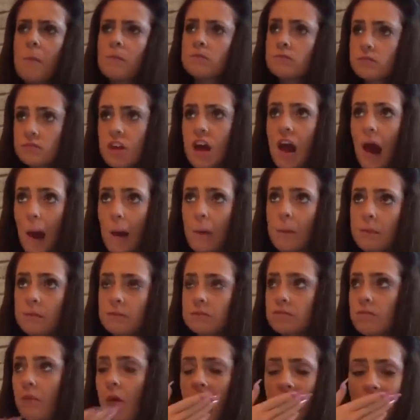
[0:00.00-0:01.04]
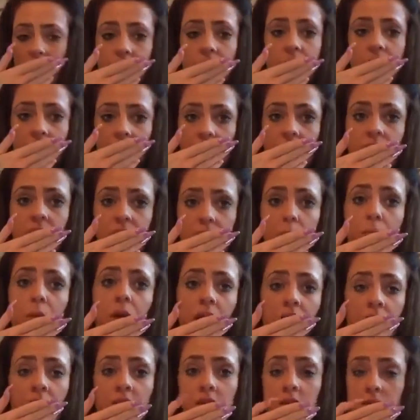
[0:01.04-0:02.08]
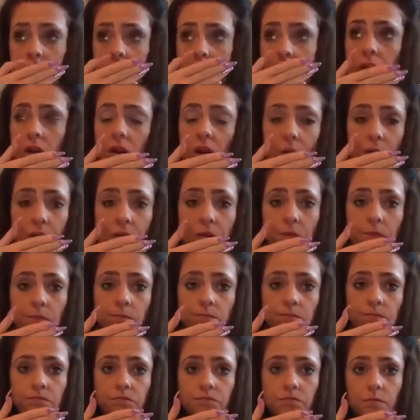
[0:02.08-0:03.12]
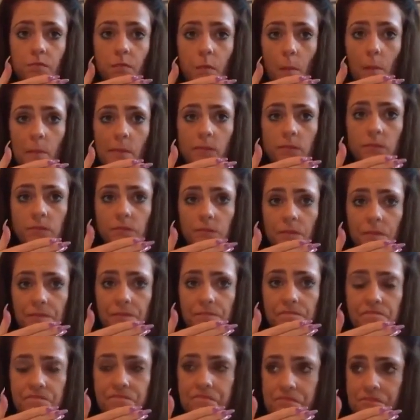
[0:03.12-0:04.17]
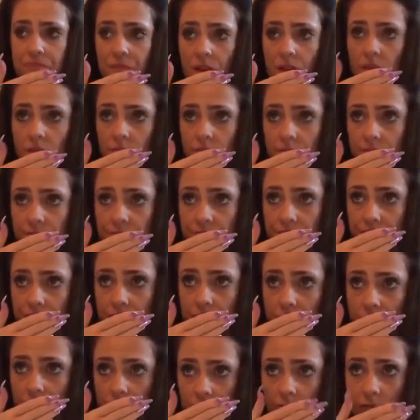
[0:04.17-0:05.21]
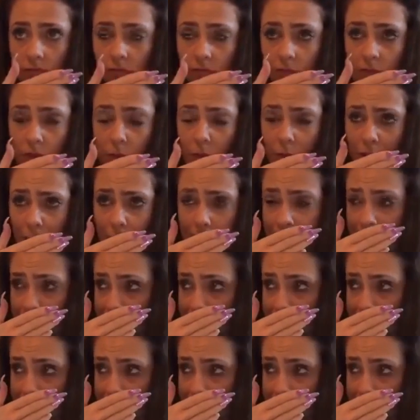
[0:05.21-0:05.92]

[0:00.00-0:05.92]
Yeah. How are they going to get back into England? What do you mean? Well,